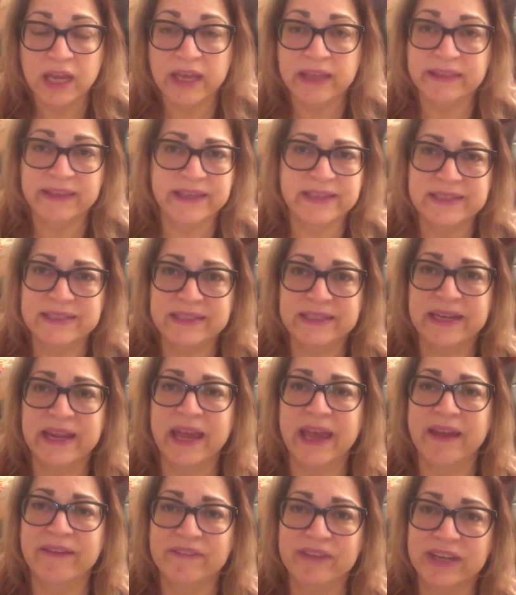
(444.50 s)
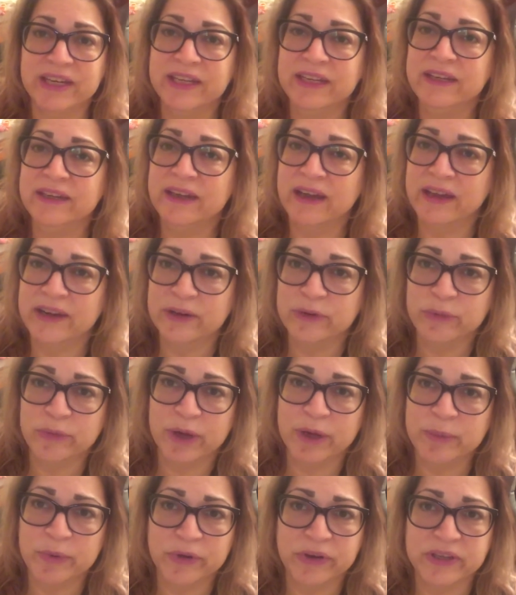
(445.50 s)
and they didn't have any kind of
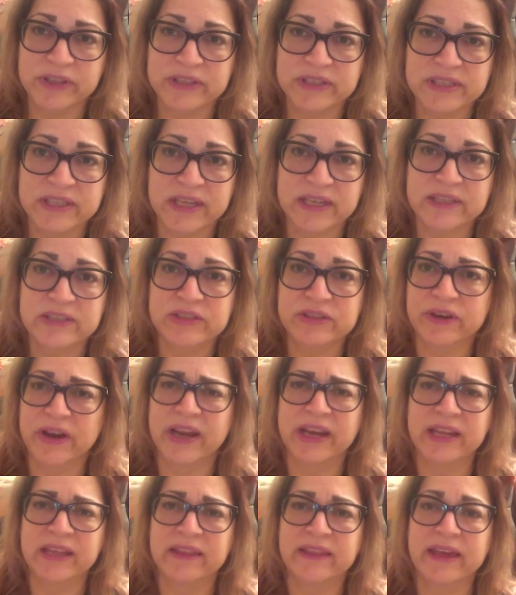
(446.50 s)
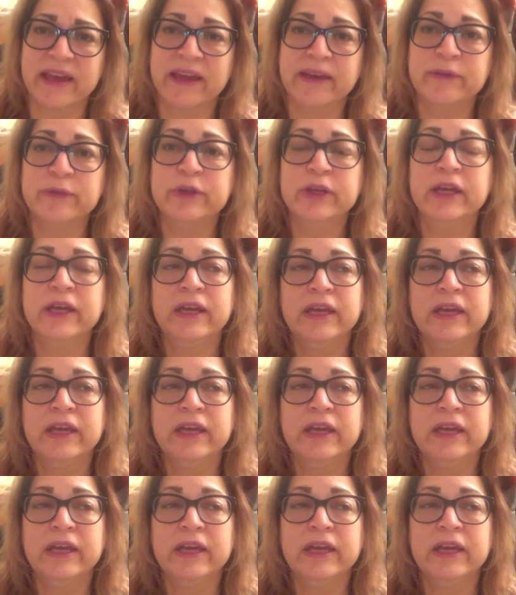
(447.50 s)
rape or incest or any of that.